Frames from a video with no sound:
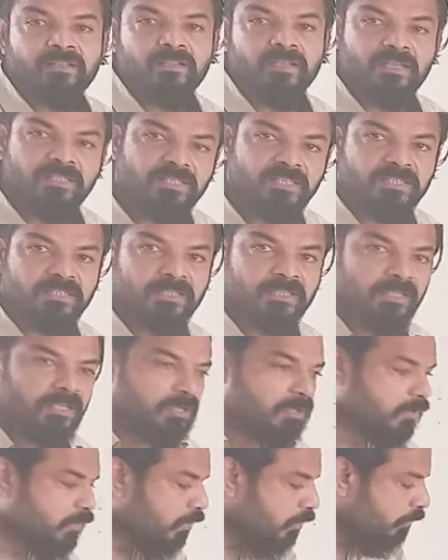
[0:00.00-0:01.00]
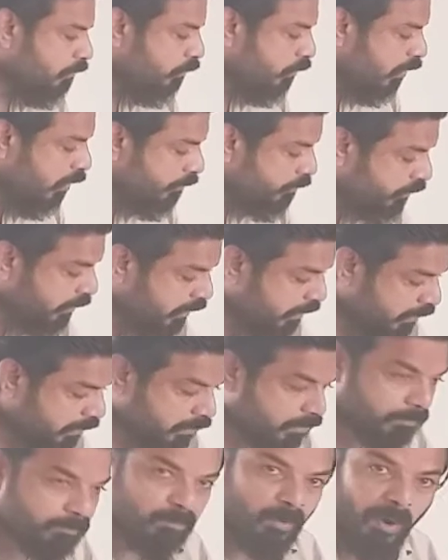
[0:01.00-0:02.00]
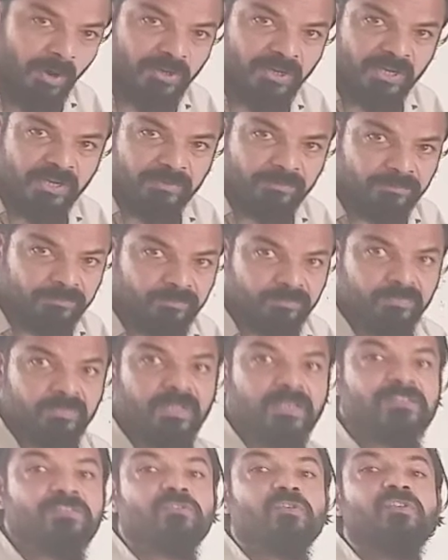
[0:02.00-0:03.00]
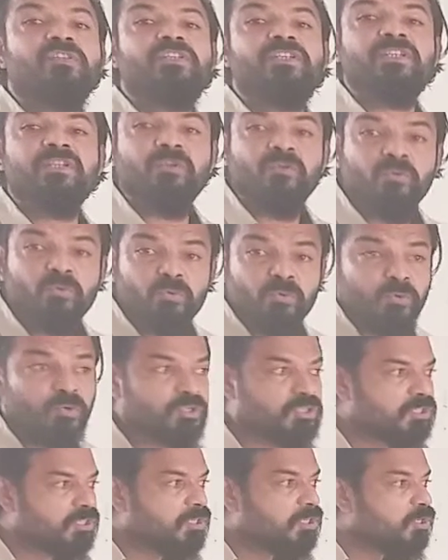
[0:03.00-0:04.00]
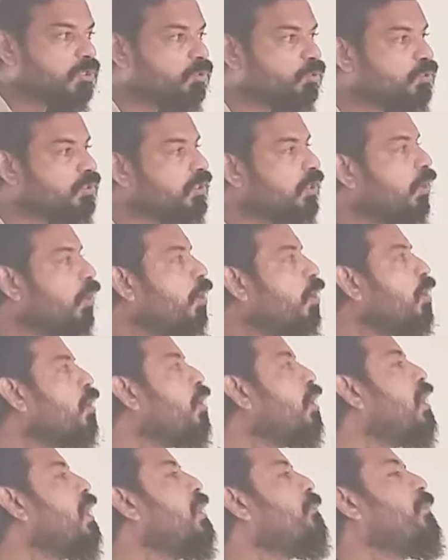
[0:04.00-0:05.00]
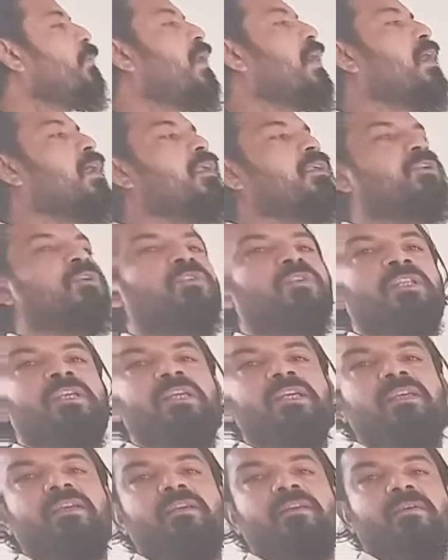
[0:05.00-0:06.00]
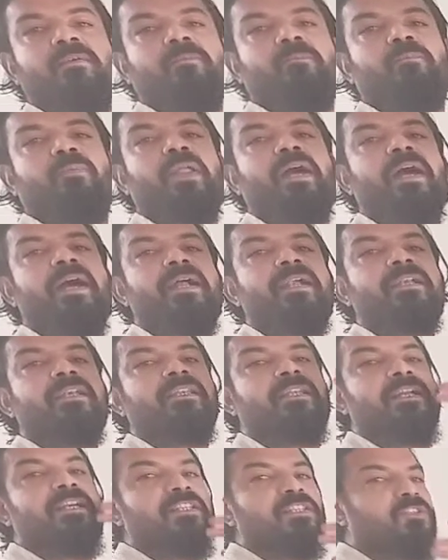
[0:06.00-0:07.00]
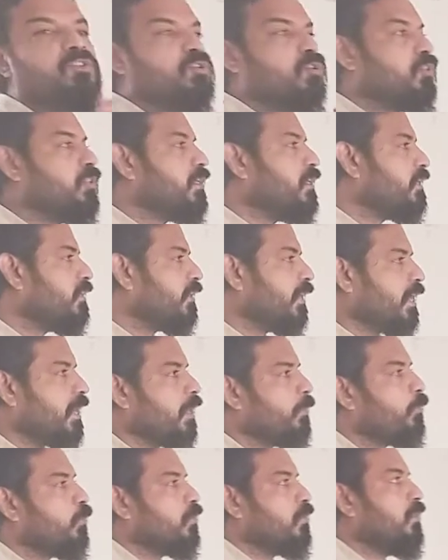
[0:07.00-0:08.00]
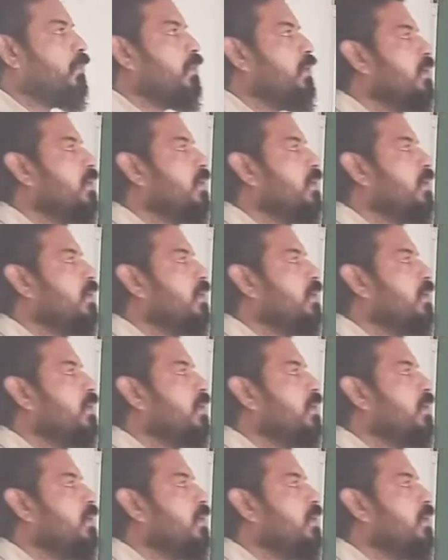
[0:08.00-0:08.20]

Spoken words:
Is it? From the bottom, that is for the root, to the all part of the plant, that is for the transportation.